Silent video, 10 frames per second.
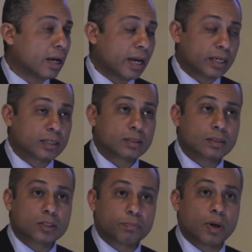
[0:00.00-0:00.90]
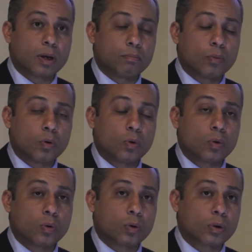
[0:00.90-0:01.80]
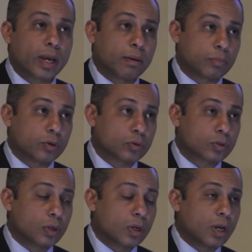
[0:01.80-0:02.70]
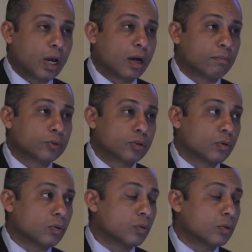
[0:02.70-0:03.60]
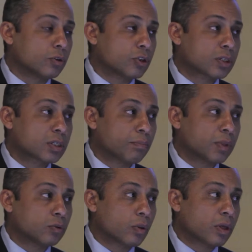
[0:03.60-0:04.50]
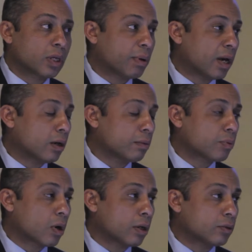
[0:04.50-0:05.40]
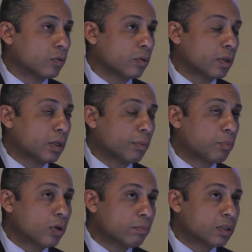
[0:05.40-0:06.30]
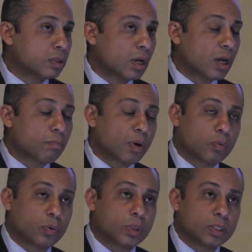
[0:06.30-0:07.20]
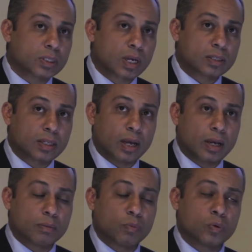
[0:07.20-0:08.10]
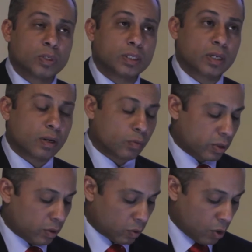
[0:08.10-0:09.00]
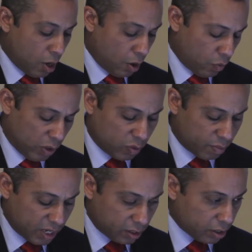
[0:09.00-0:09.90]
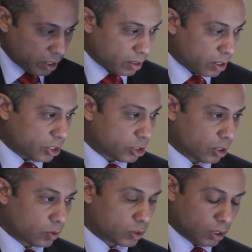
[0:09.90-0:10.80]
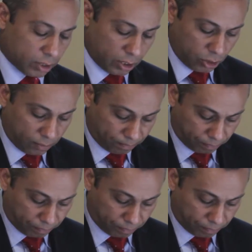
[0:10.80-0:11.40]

eggs, sperm or embryos? So just something to think about prior to the appointment, but we will discuss that in more detail with you when we meet in the initial consultation.